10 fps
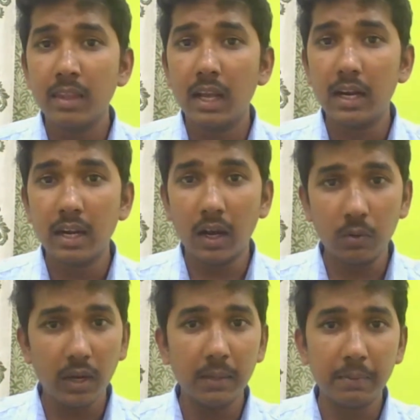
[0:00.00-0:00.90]
and
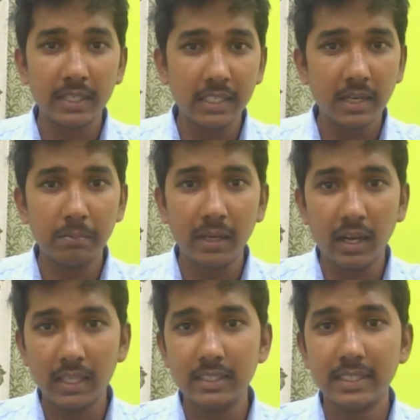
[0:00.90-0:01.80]
how I presented my
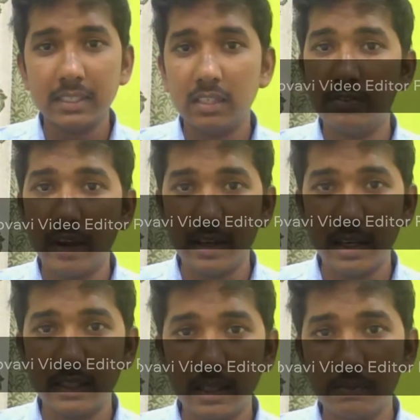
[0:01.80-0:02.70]
answers in final
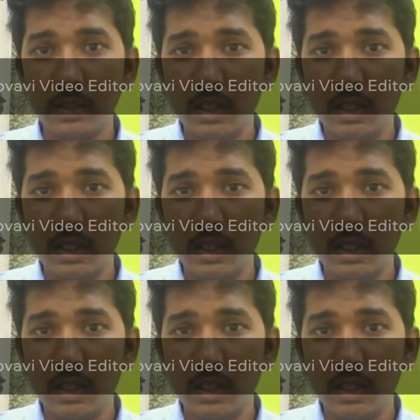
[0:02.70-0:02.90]
exam.